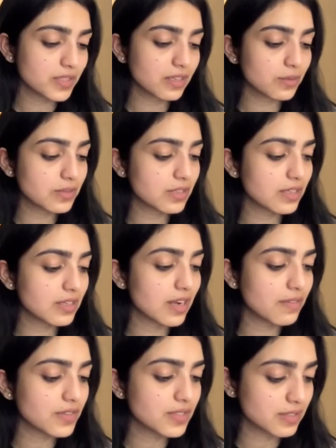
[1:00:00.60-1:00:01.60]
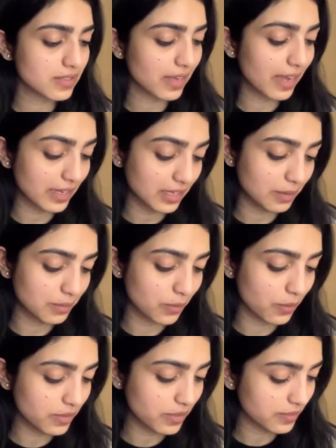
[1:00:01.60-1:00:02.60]
That Don't Love Us
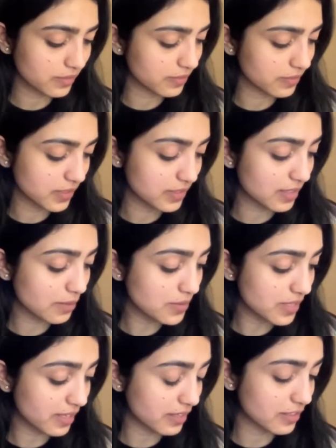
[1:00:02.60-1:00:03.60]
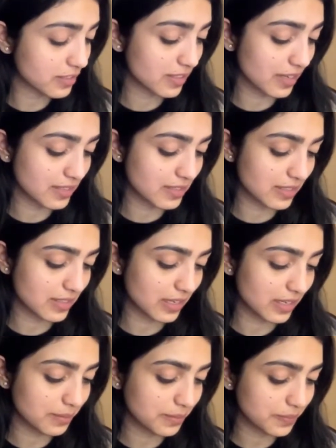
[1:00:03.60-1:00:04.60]
Anymore. It sounds like an interesting
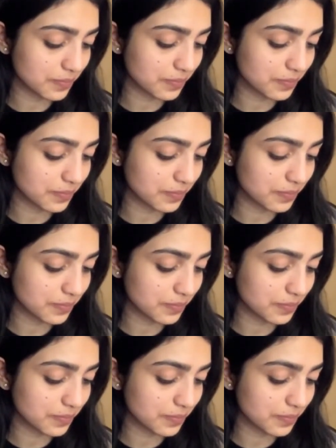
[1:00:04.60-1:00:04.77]
name.